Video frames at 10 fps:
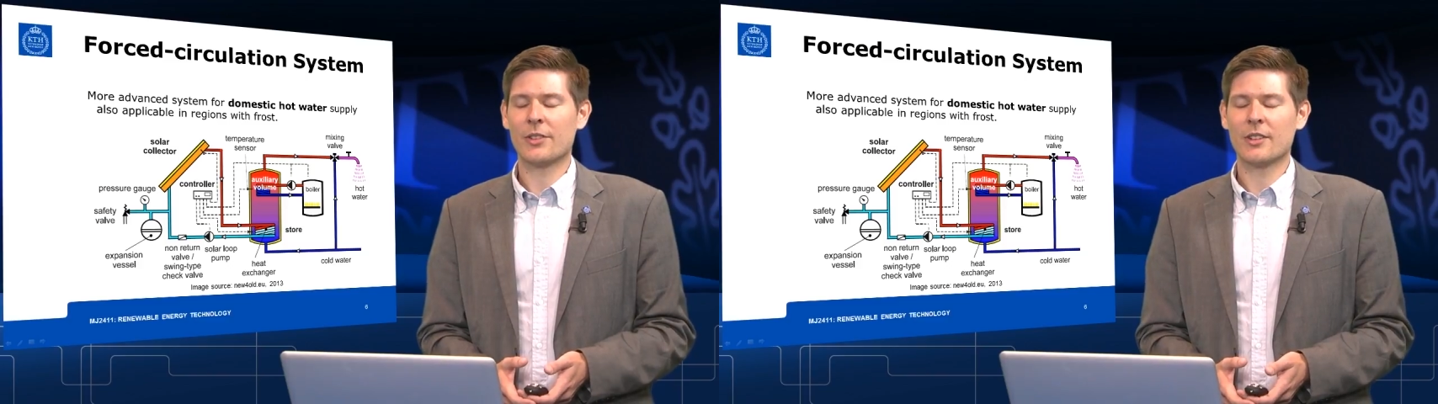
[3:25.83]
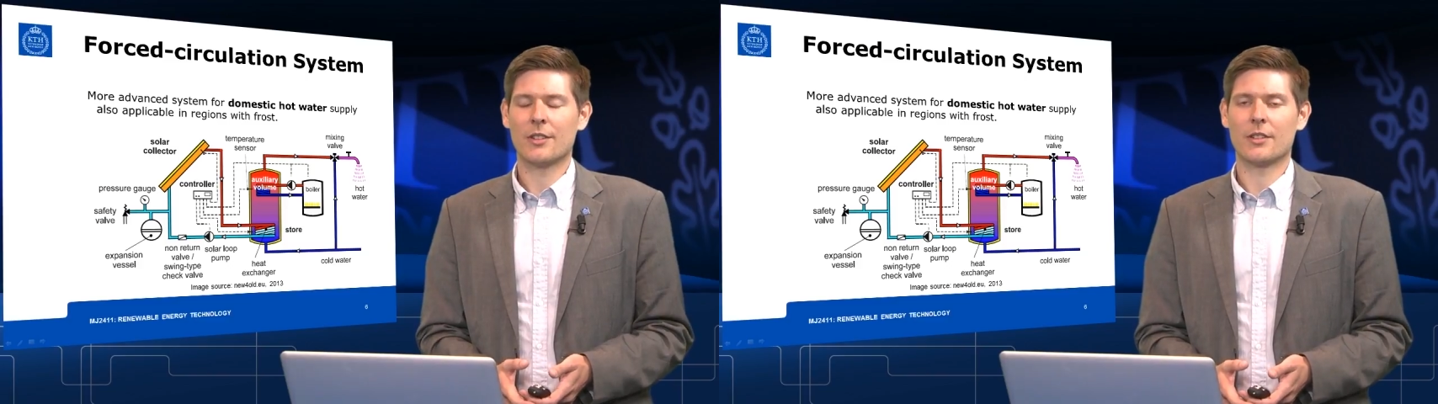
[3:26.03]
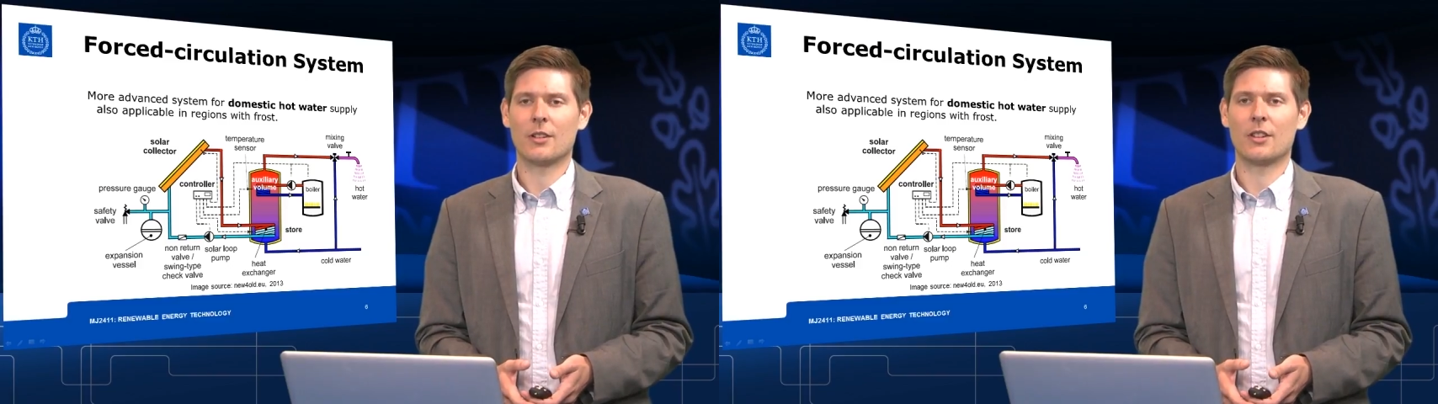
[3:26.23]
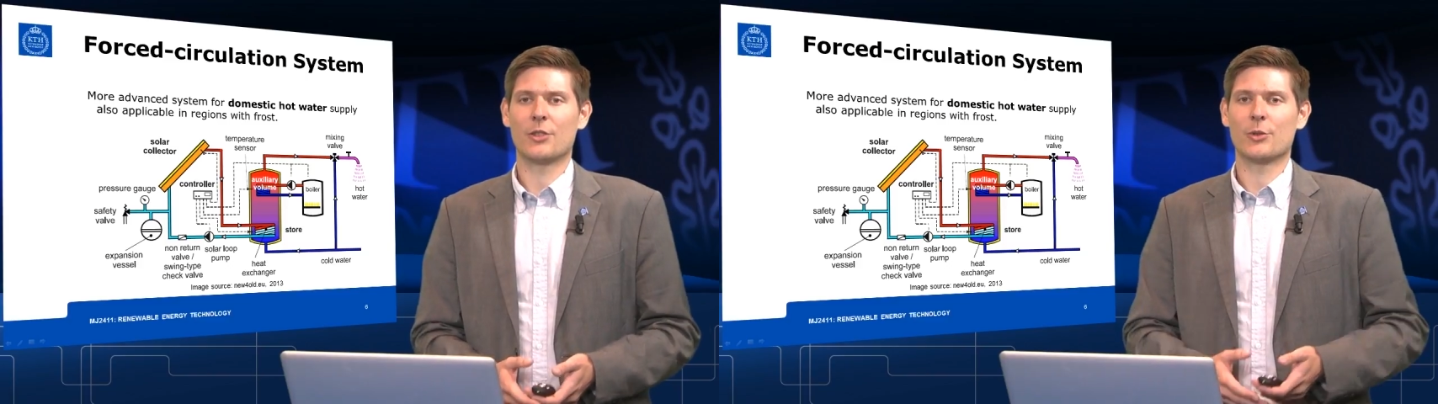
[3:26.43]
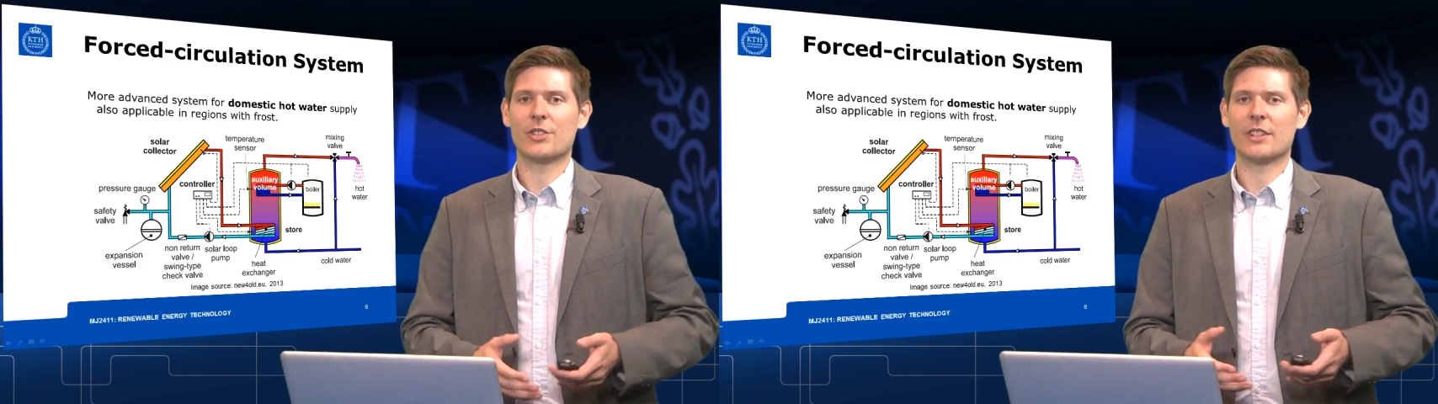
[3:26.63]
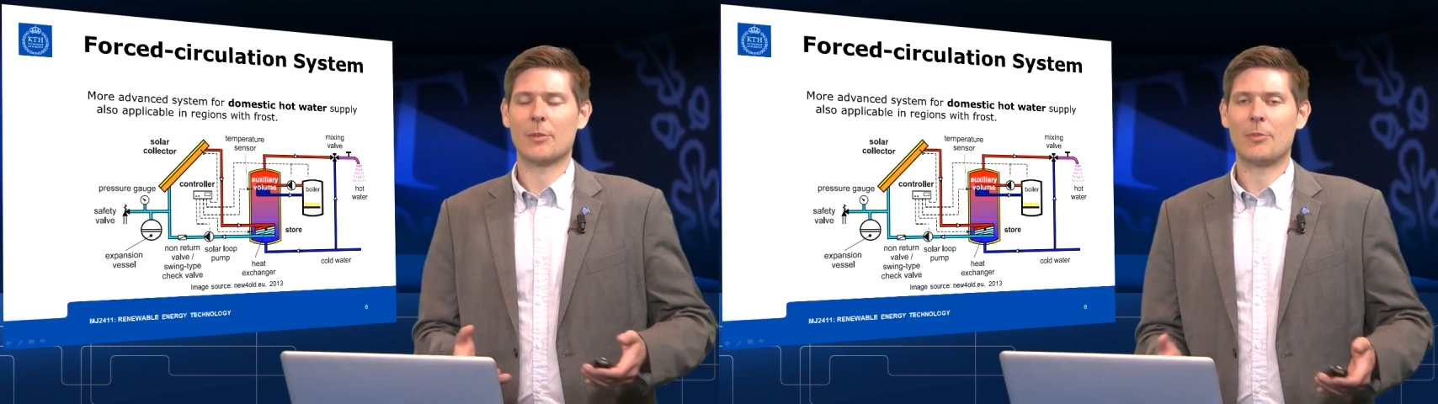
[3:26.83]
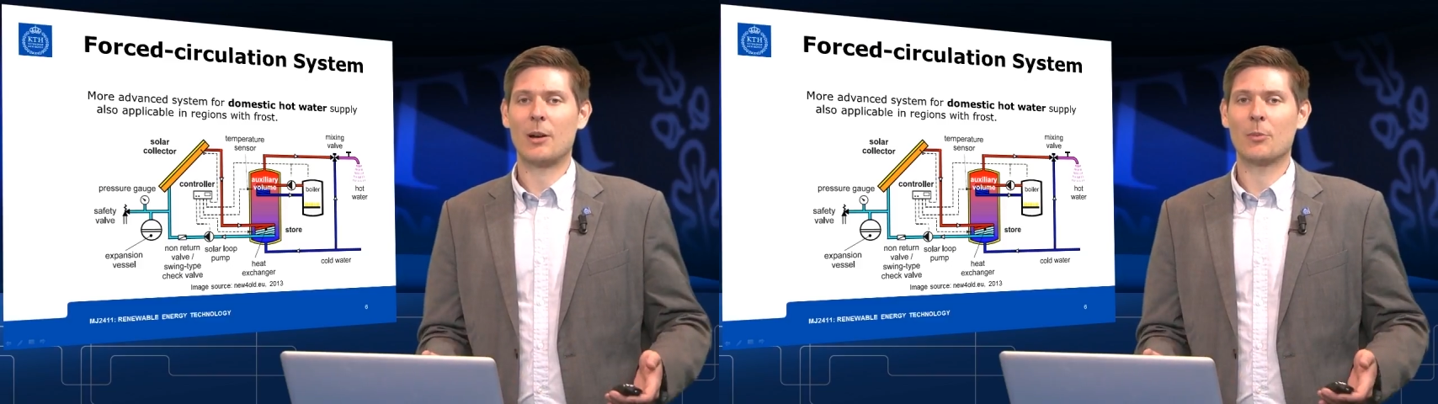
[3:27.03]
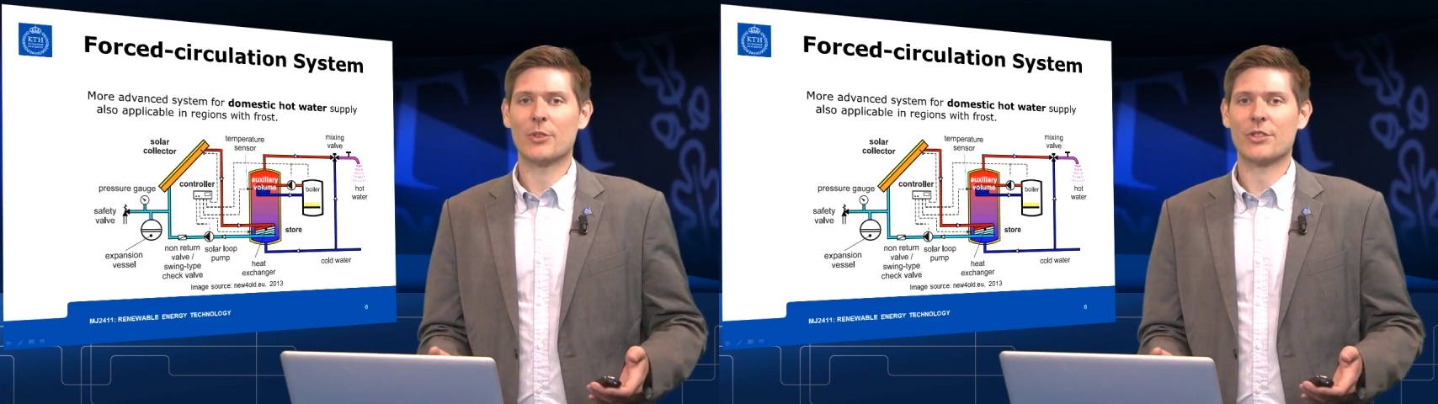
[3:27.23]
You are using a pump
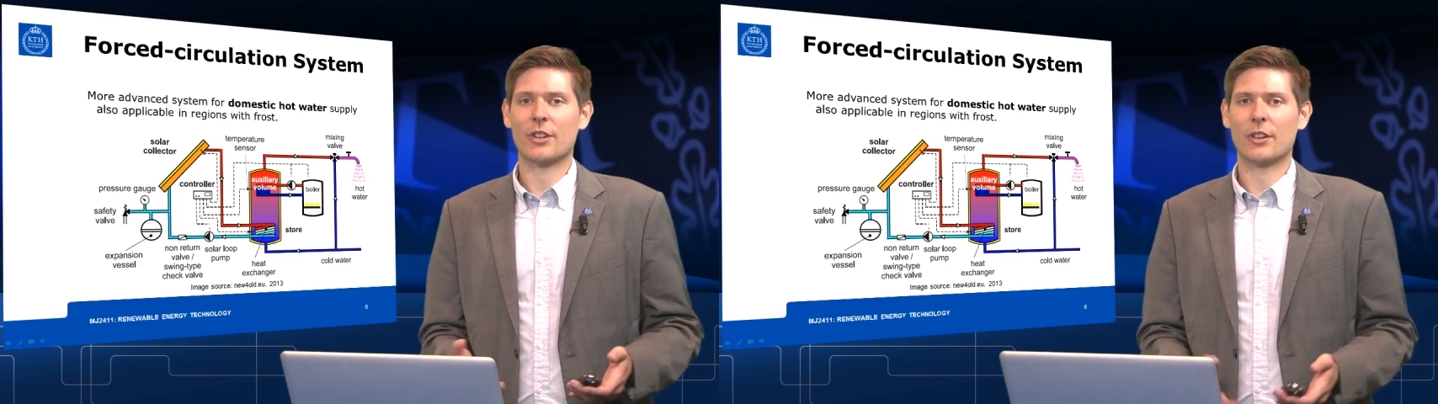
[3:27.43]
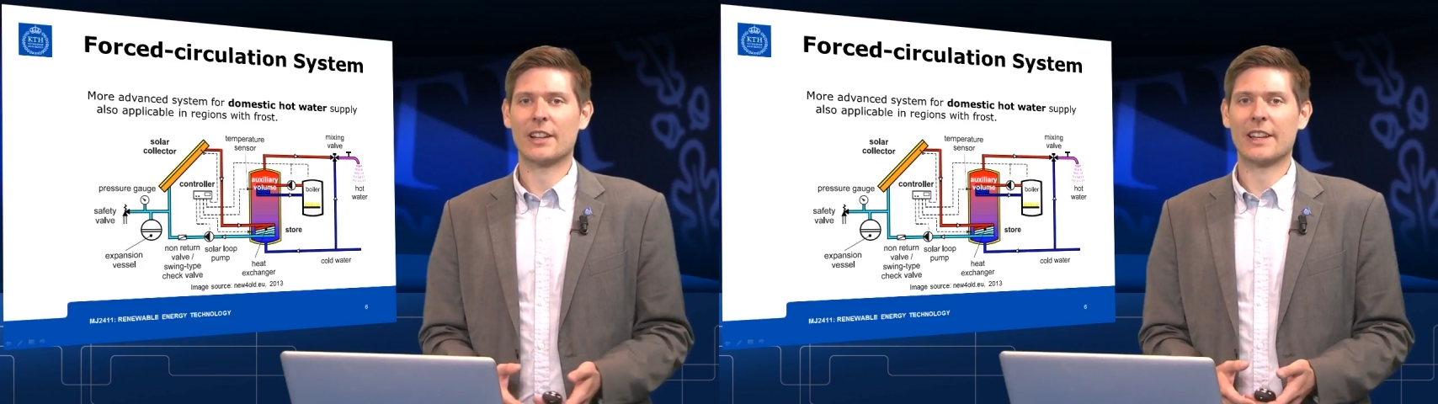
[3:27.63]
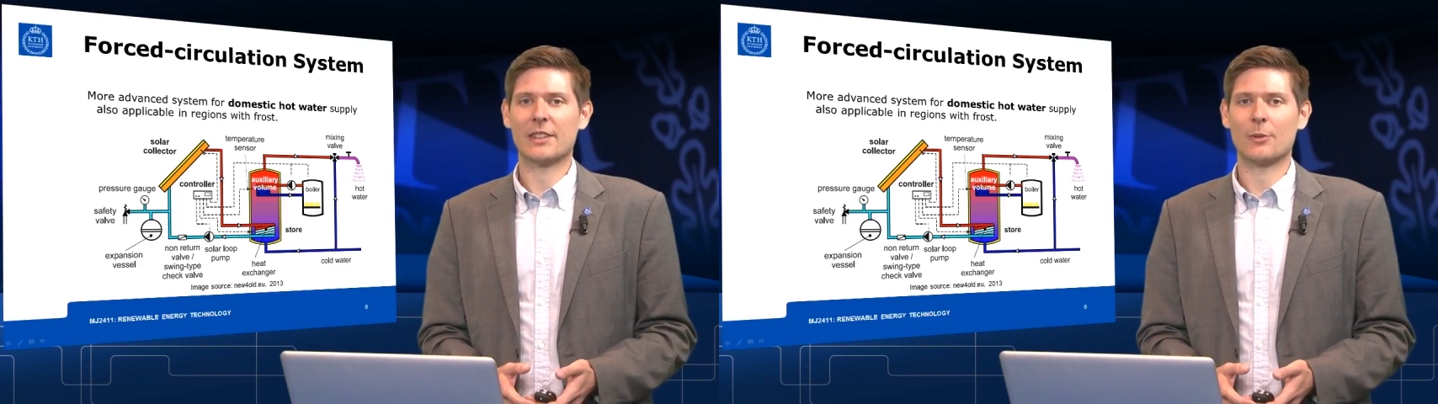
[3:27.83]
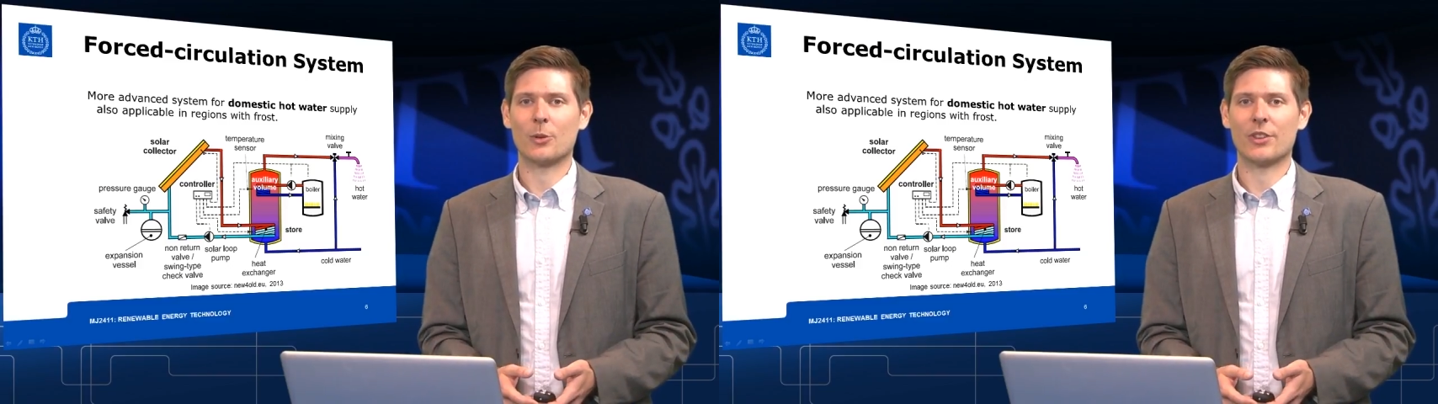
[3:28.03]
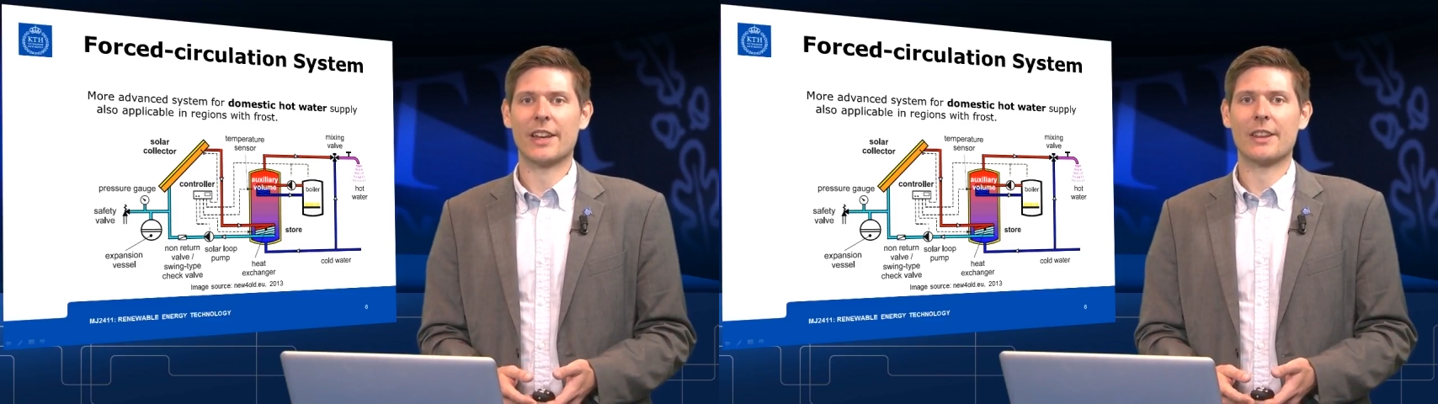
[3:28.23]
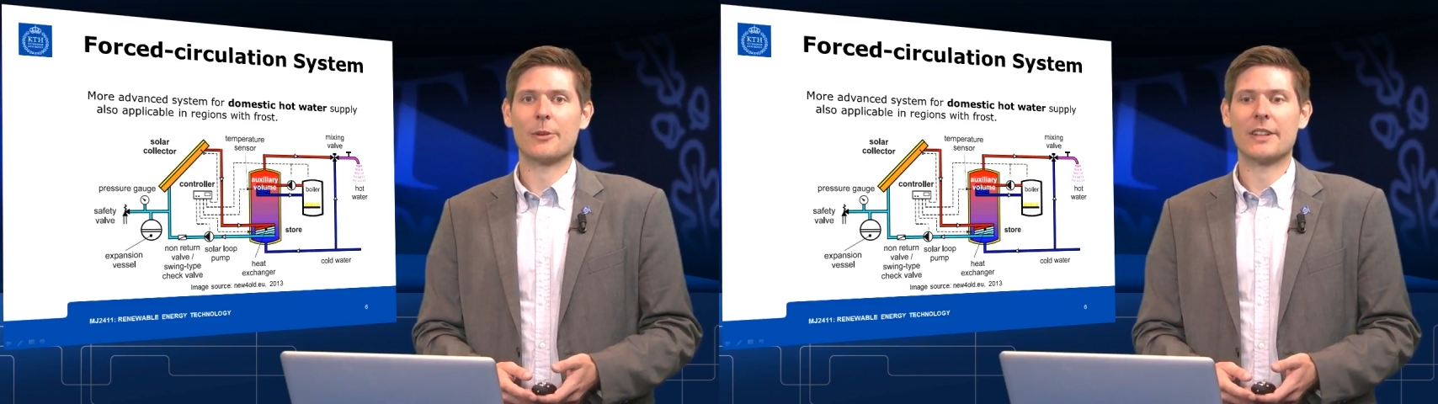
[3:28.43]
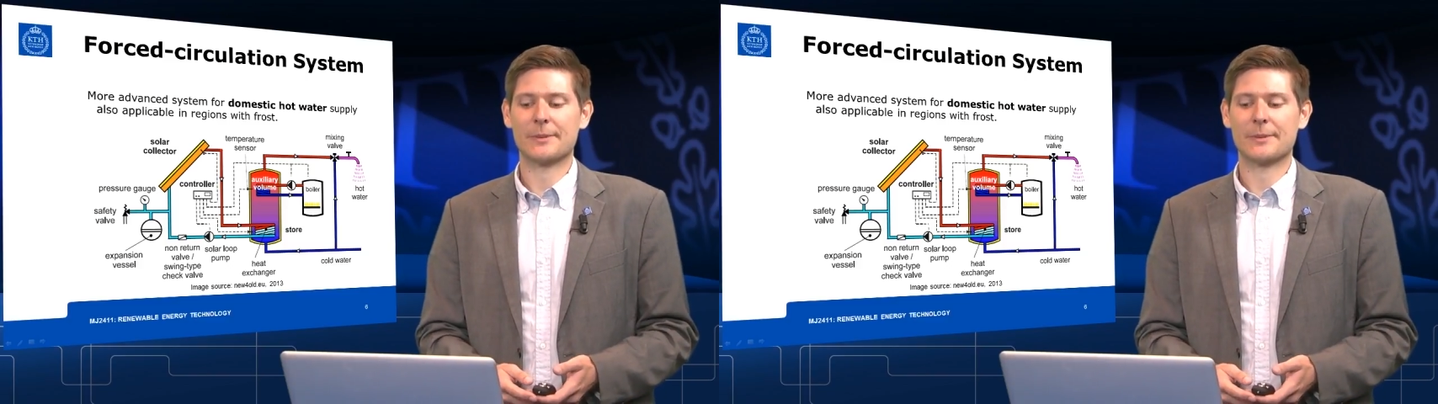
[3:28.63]
to circulate the water anyways.